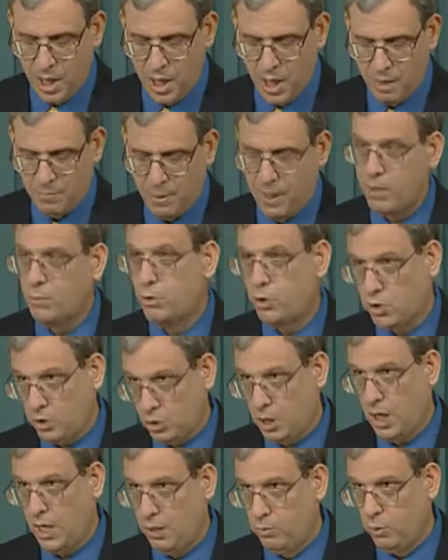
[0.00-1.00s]
But
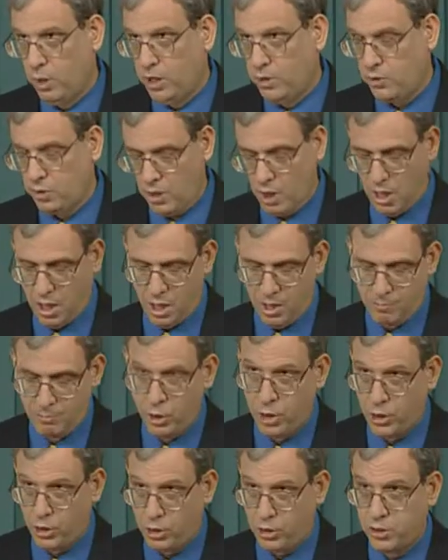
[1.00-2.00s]
he was
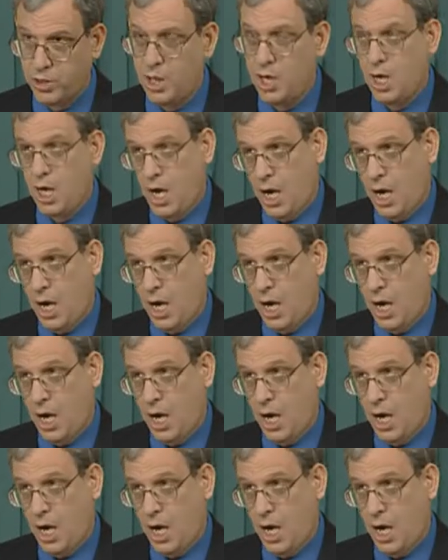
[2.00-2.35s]
murdered,